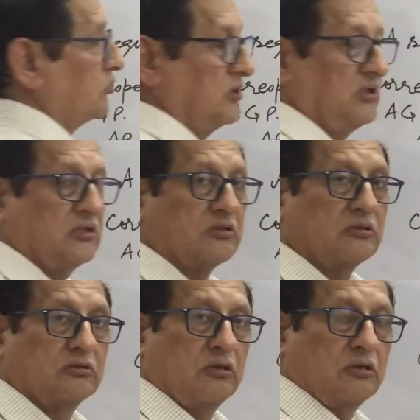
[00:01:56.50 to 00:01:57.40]
D, the
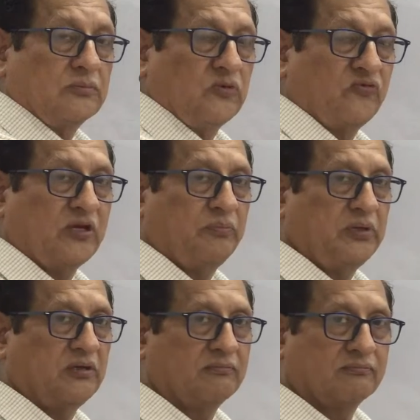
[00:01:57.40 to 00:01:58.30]
general term of
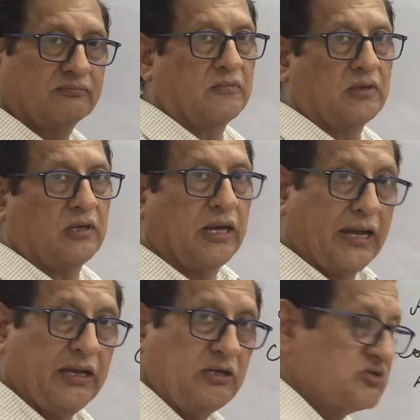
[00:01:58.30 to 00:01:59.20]
AP.
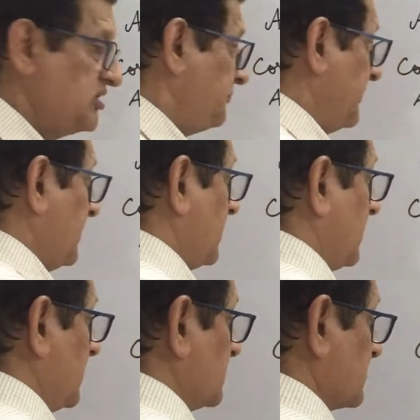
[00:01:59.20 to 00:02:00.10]
And GP
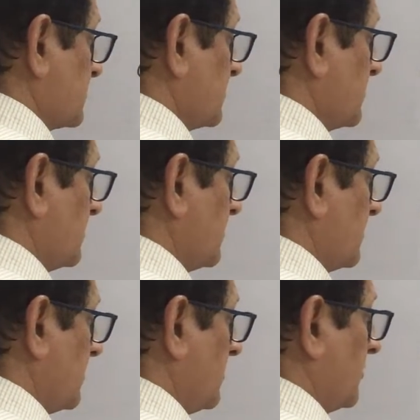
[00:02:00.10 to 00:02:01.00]
is
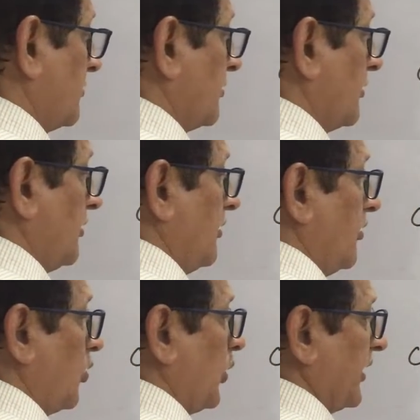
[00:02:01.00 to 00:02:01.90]

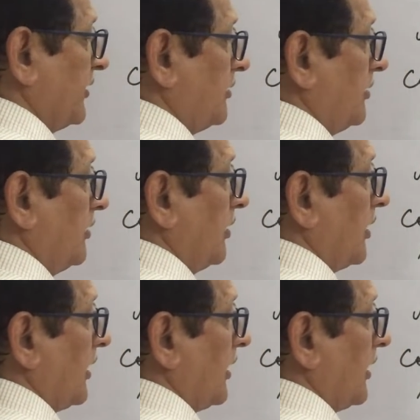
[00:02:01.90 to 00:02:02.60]
1